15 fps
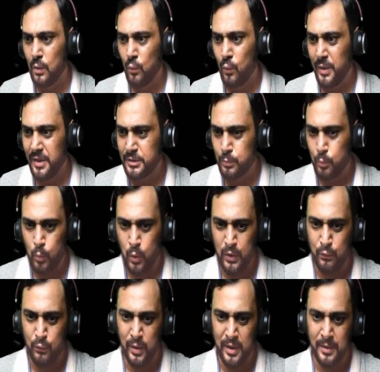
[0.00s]
What is
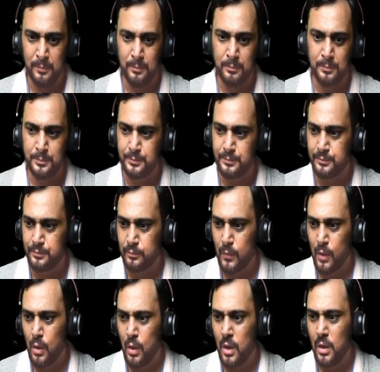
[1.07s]
modifier?
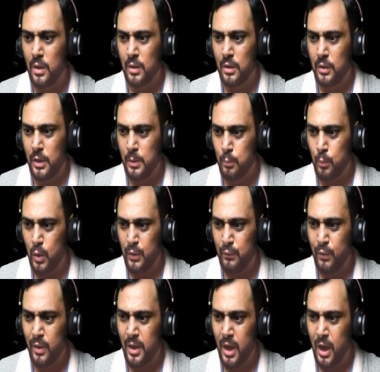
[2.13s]
The
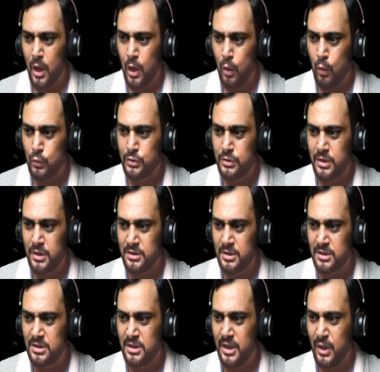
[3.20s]
modifier allow
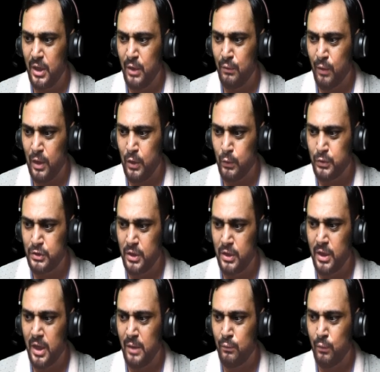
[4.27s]
changes the evaluation
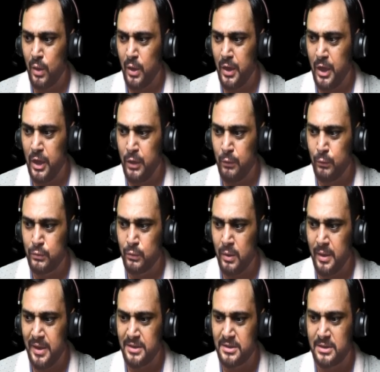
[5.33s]
time for individual
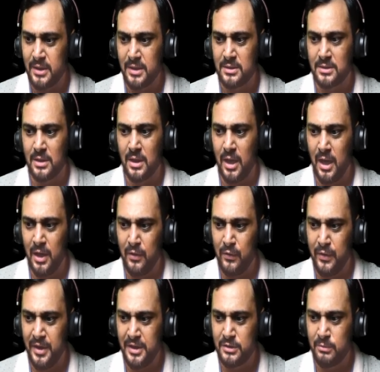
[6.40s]
instance and
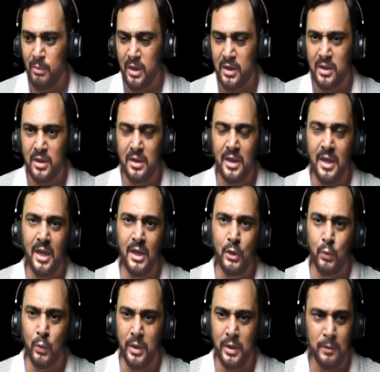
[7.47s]
range vector in
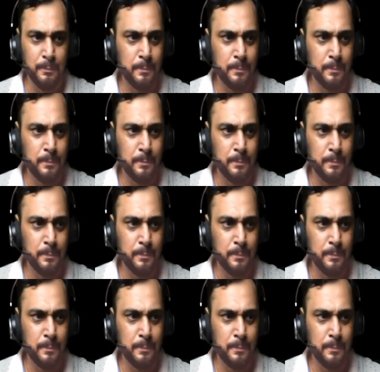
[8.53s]
query.